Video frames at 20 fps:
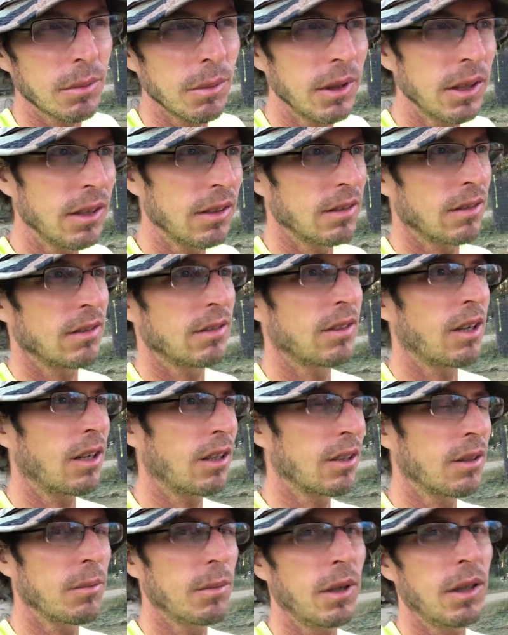bit
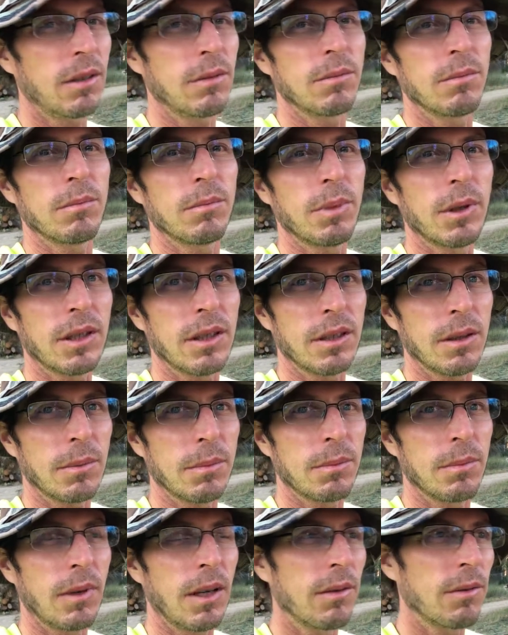talking about picking up
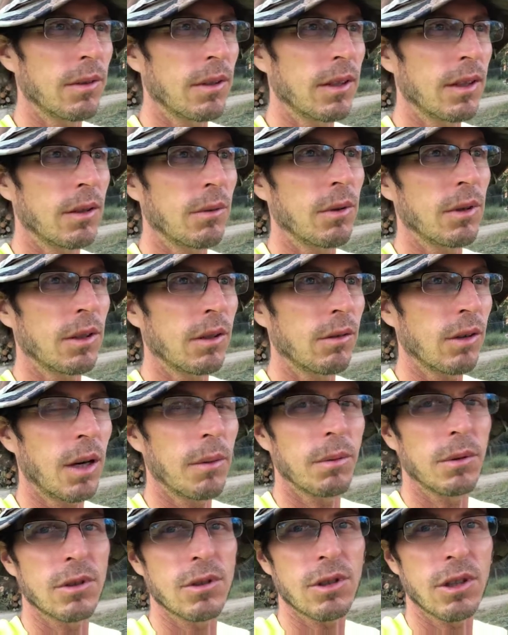everything with the
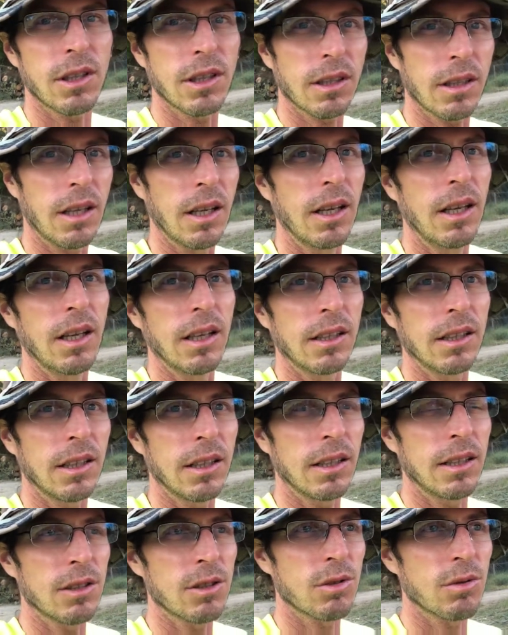grappler truck
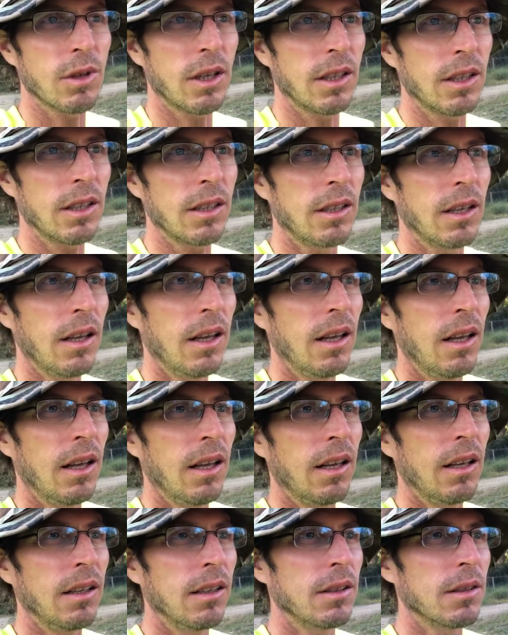getting it shredded
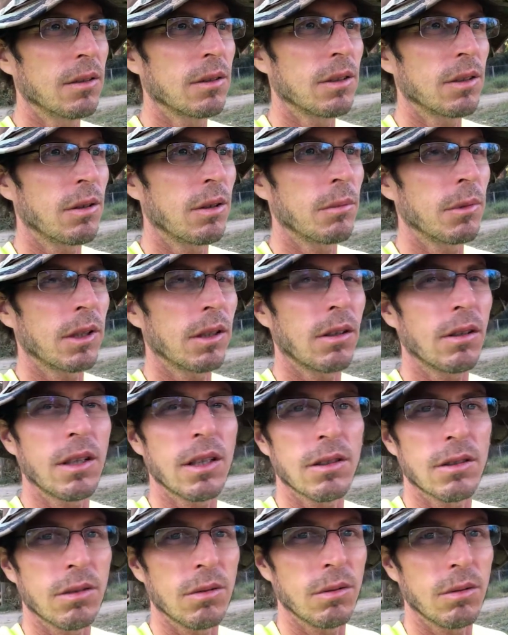and then so I'm like
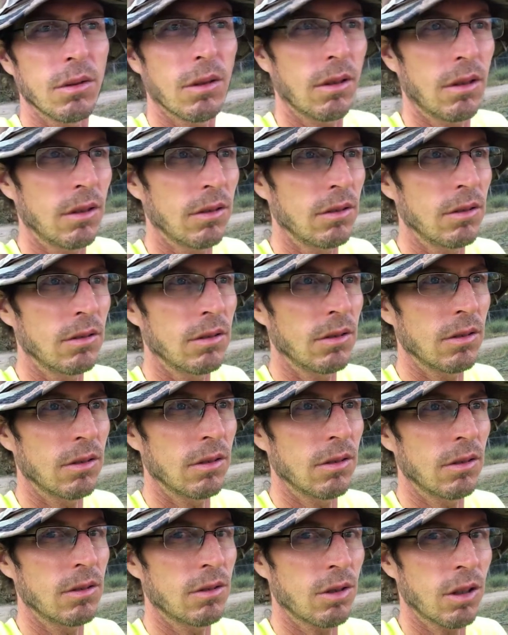okay so are you just
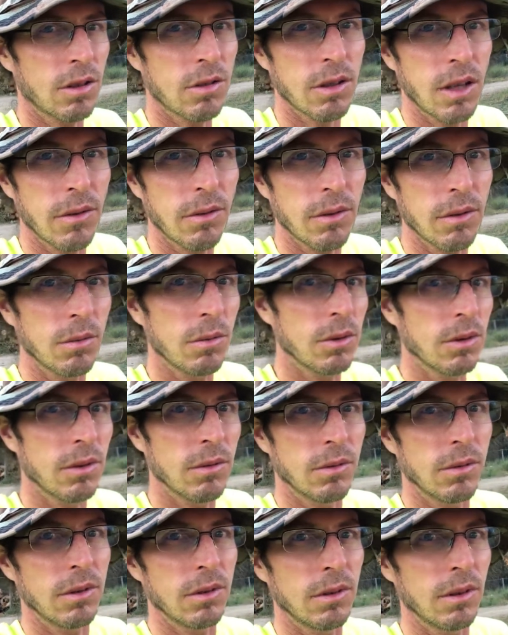the truck driver what
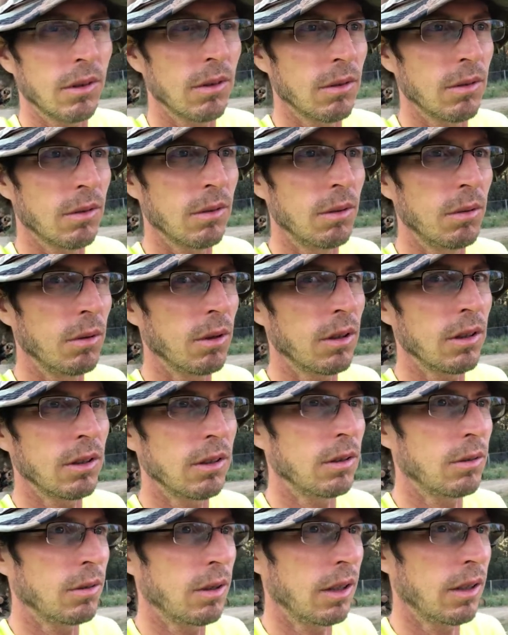you know who are
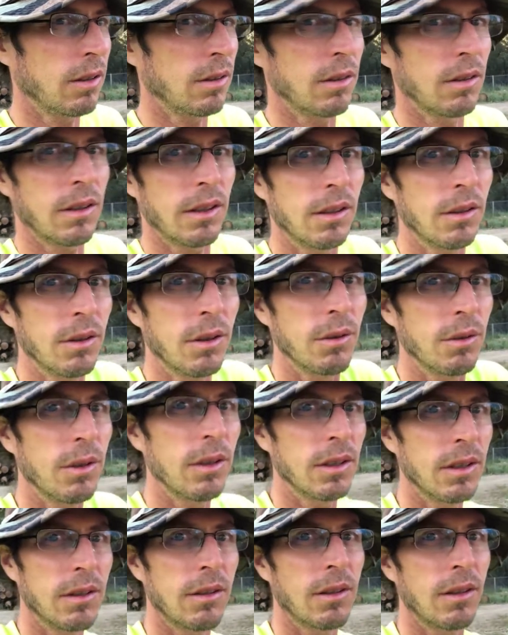you I don't I don't know
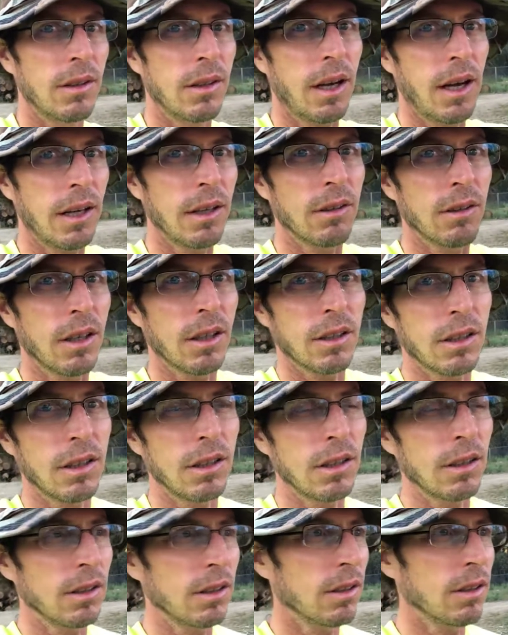the the hierarchy
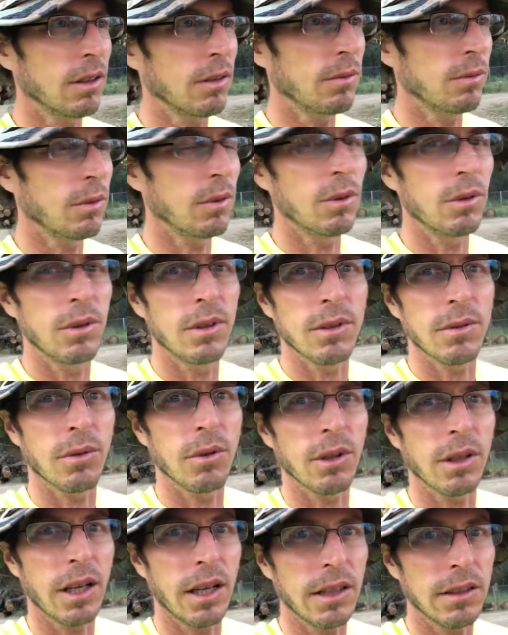here of who these
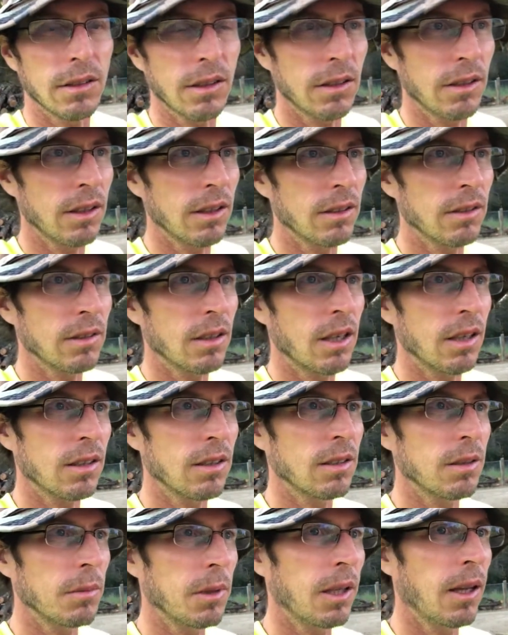four guys are that are
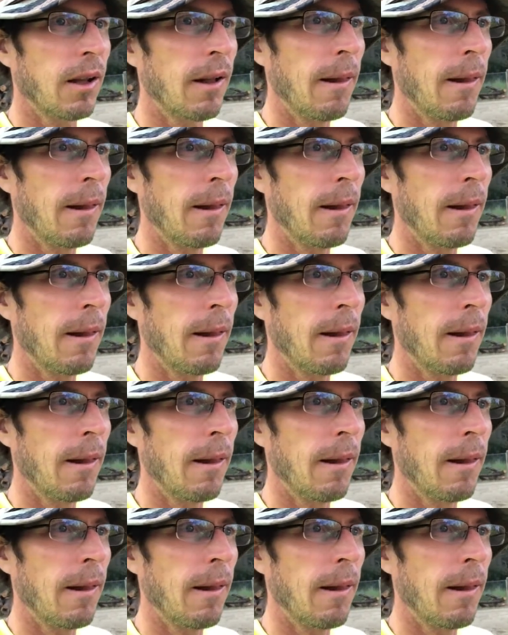talking to me